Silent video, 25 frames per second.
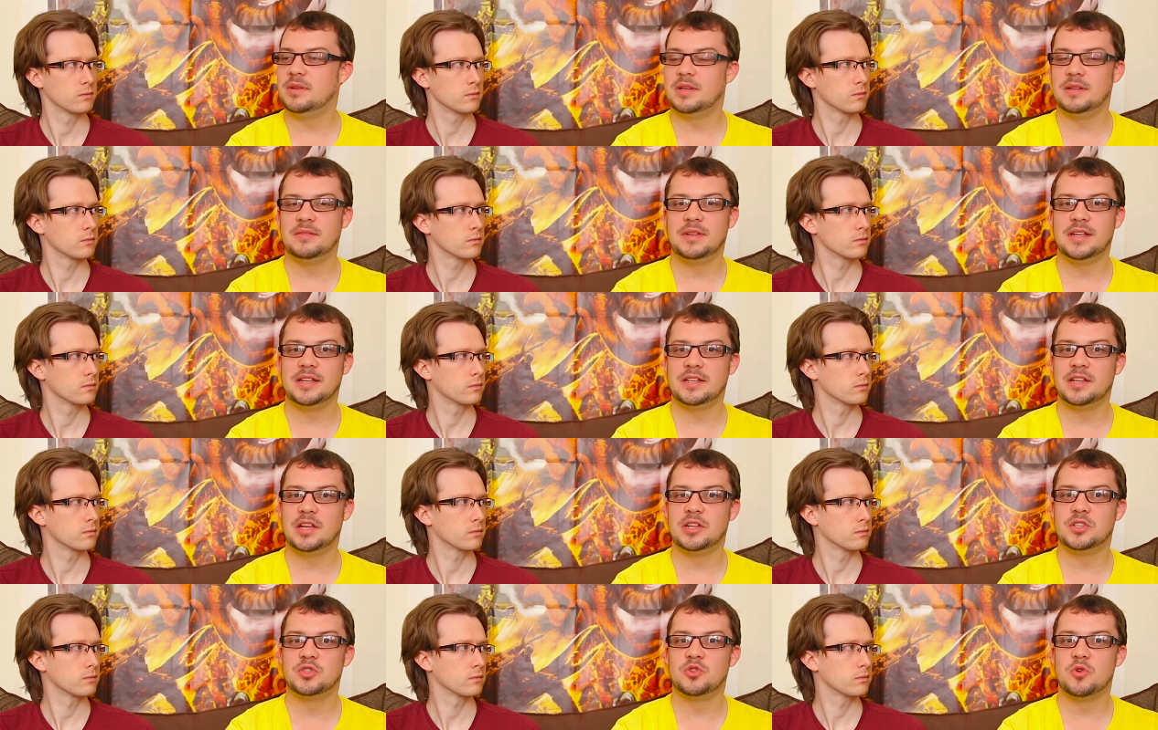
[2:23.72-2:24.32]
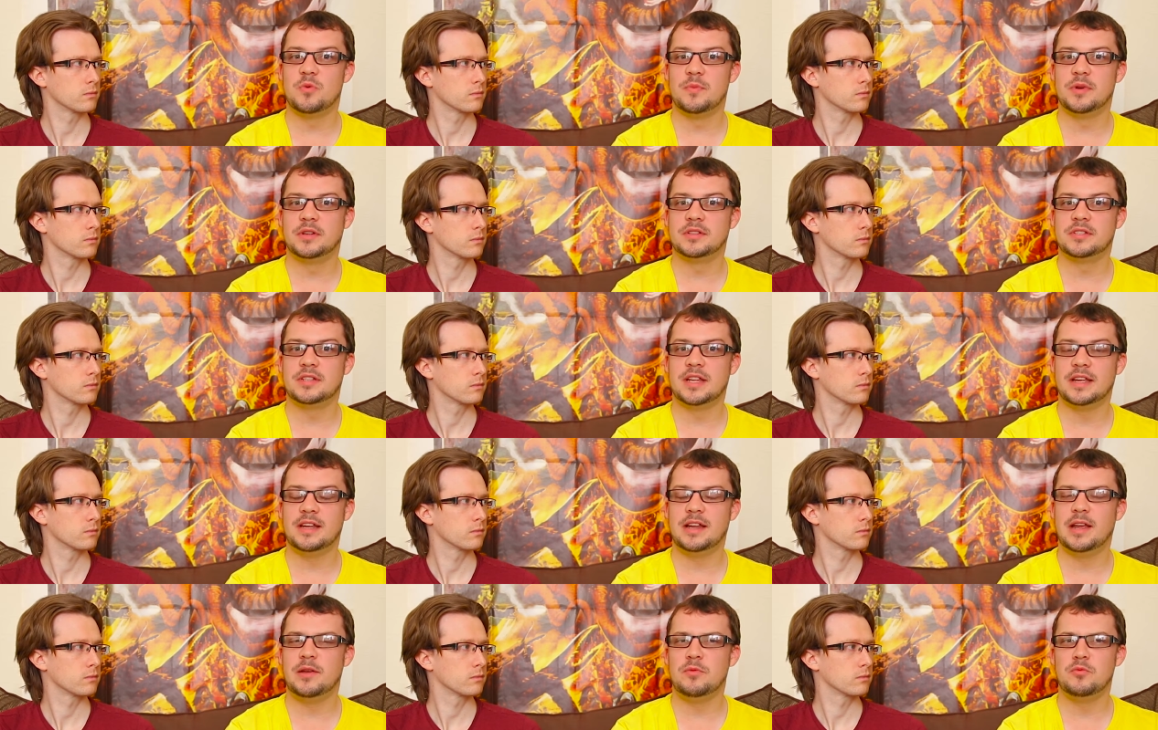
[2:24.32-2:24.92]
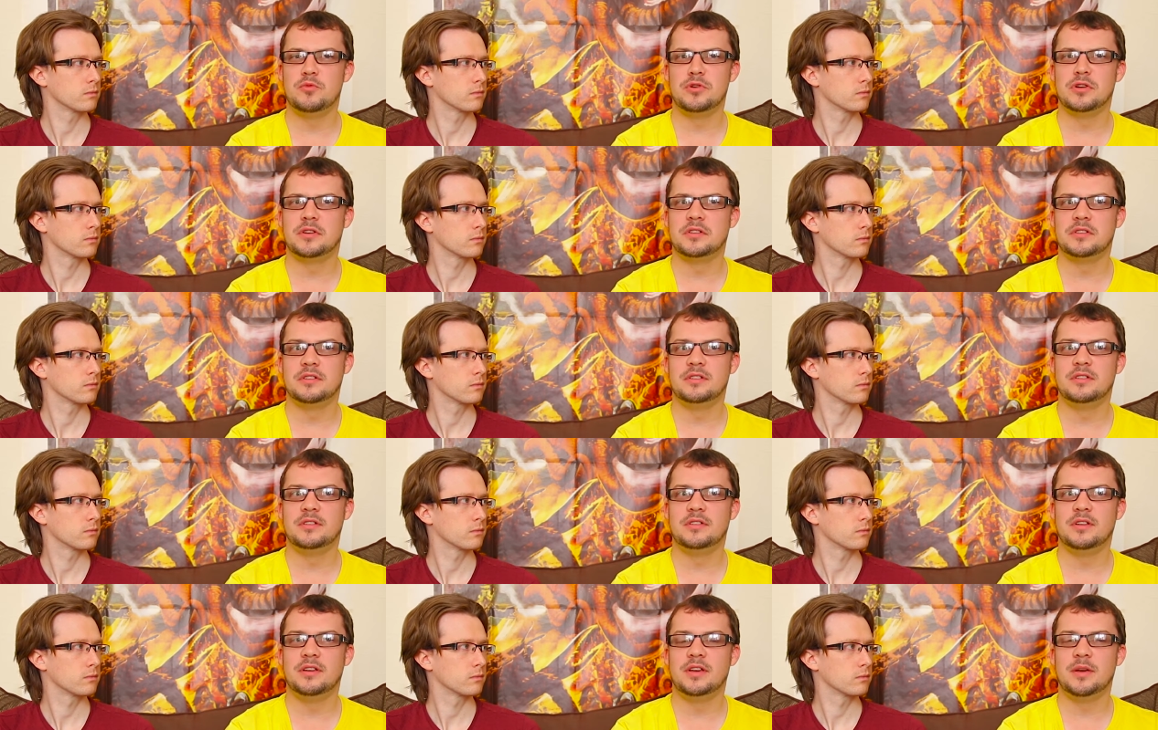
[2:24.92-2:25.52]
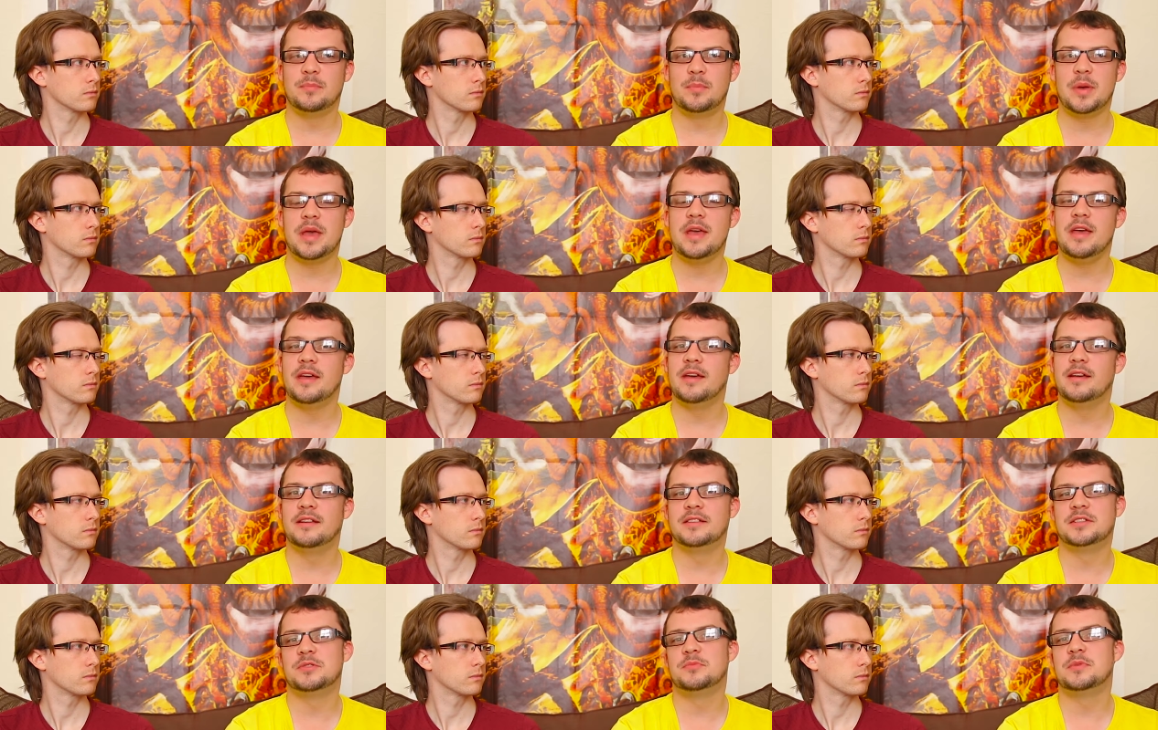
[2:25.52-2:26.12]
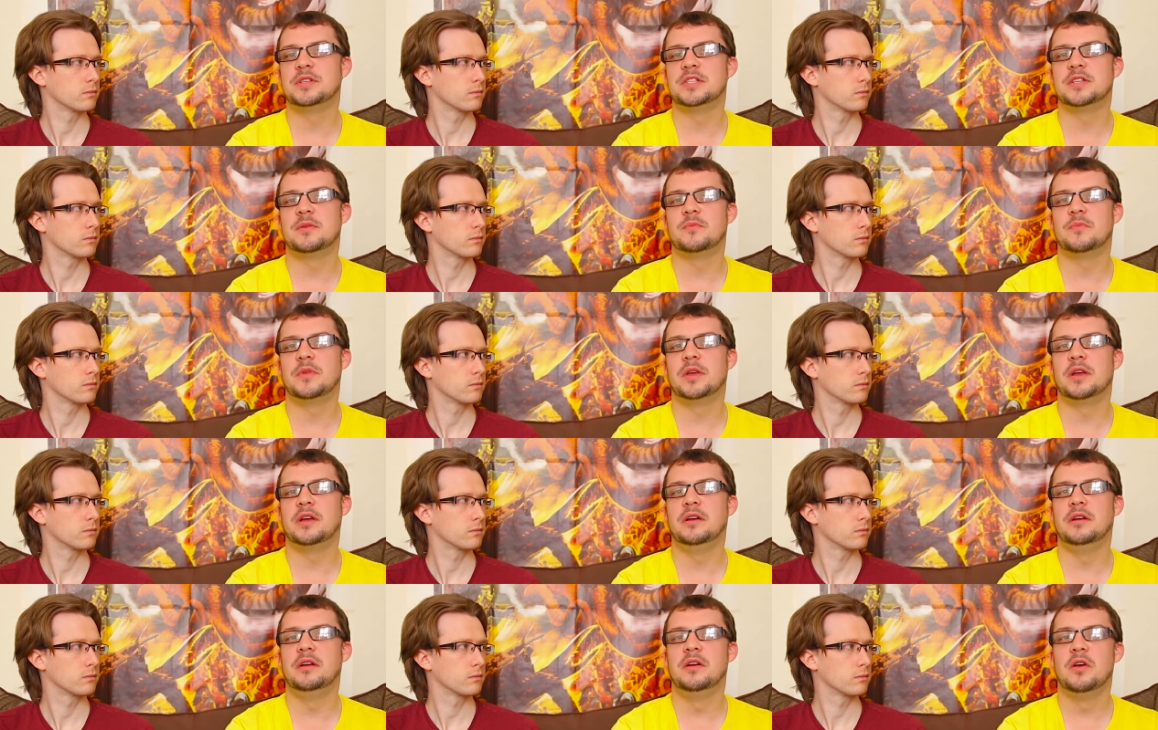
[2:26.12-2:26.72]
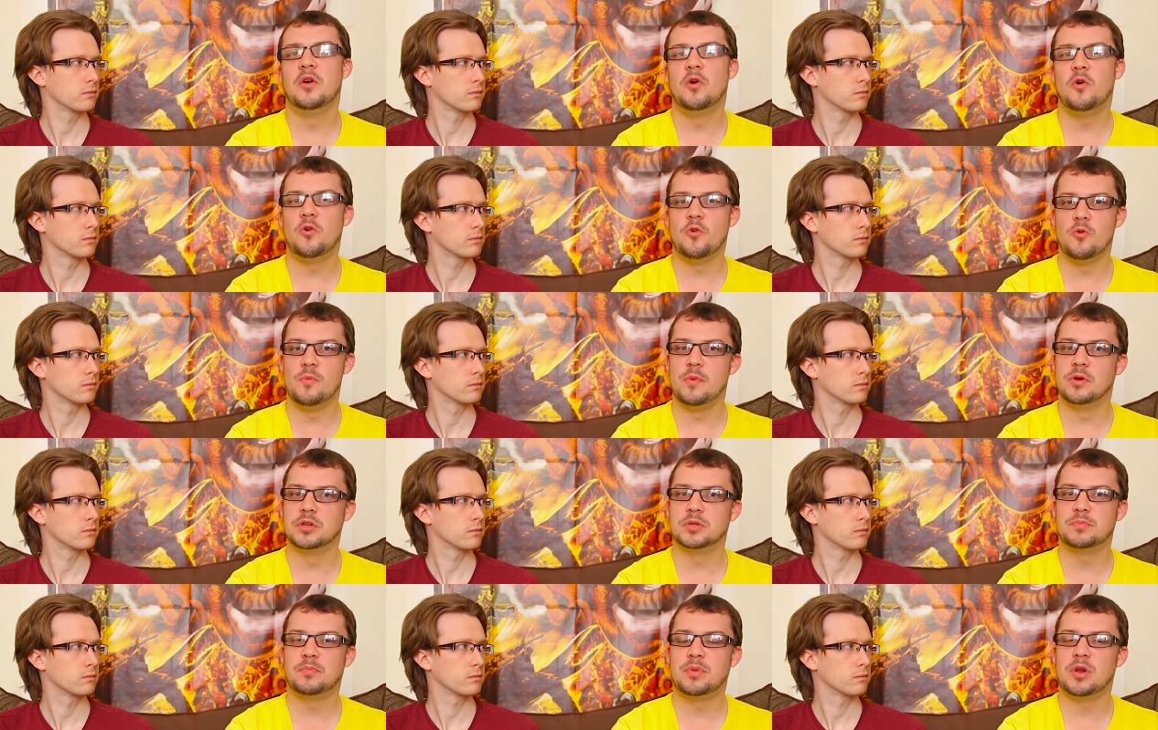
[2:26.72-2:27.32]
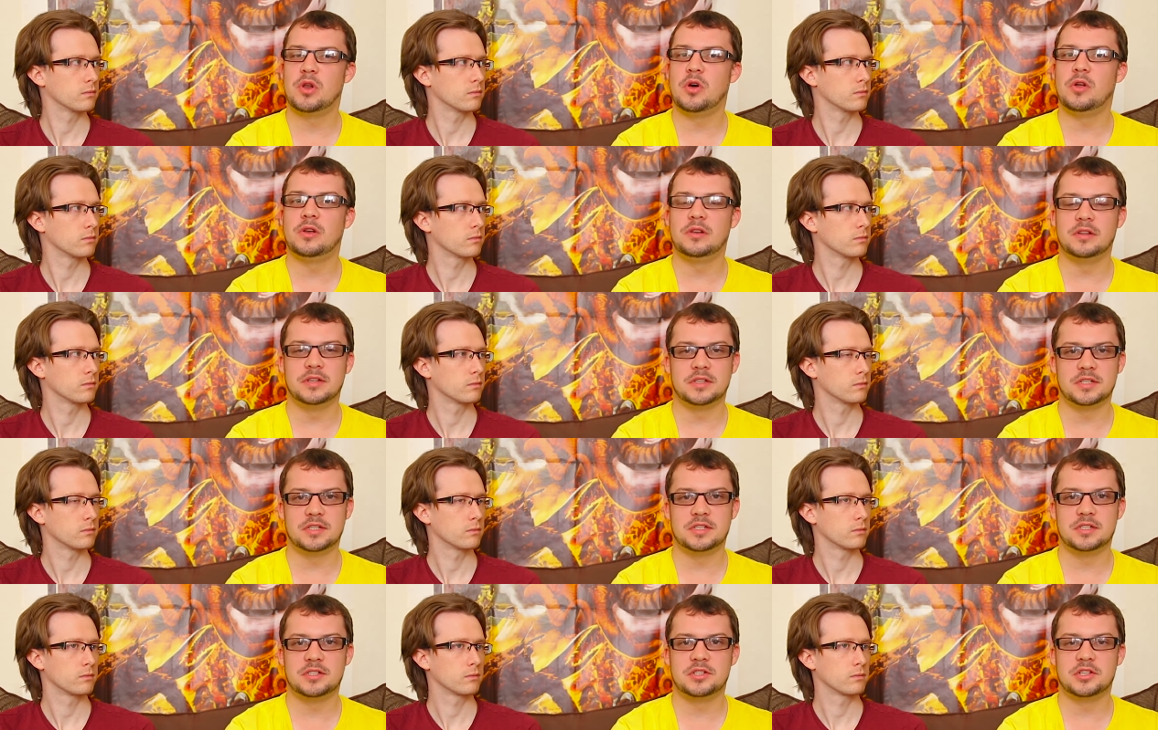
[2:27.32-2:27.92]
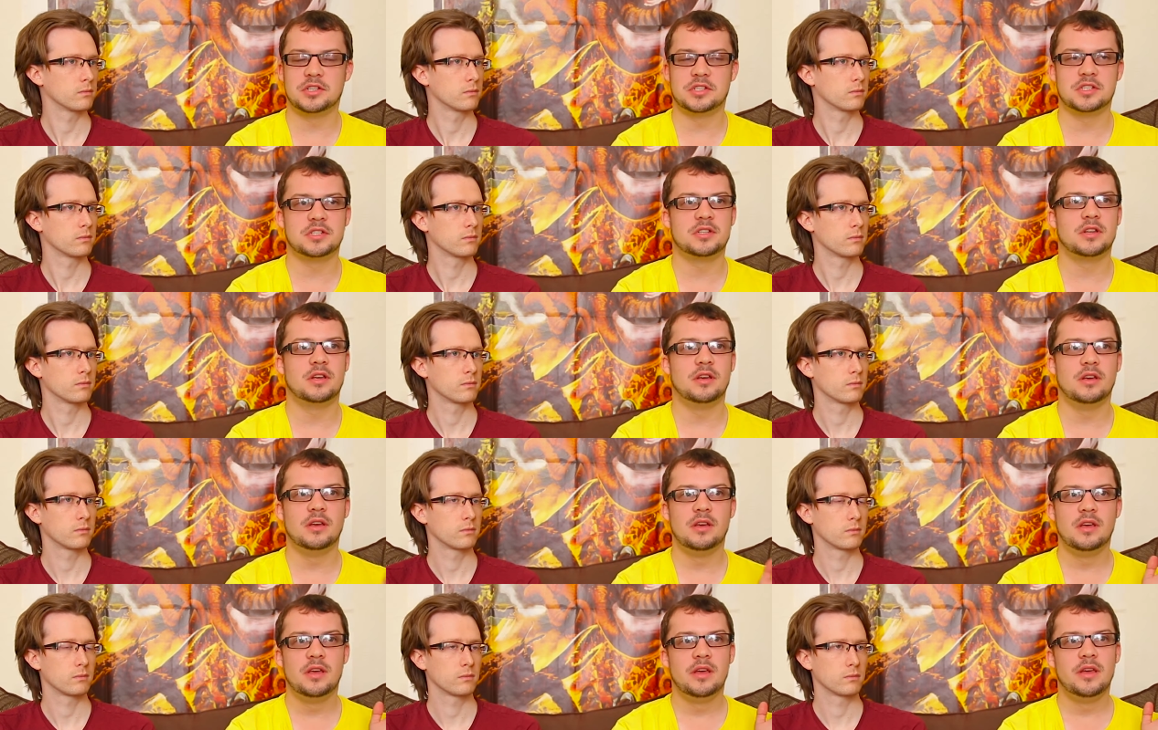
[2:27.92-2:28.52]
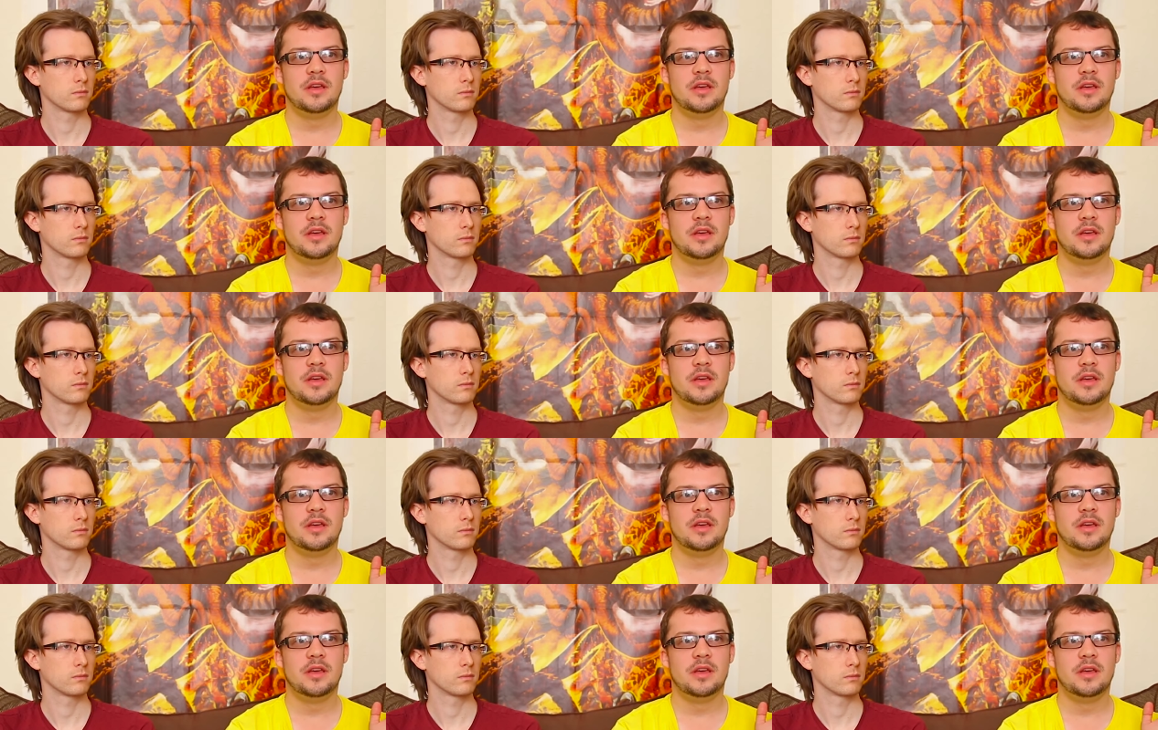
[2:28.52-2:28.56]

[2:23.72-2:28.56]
Speaker 1: it's almost it, it would appear to be something almost plotless, just a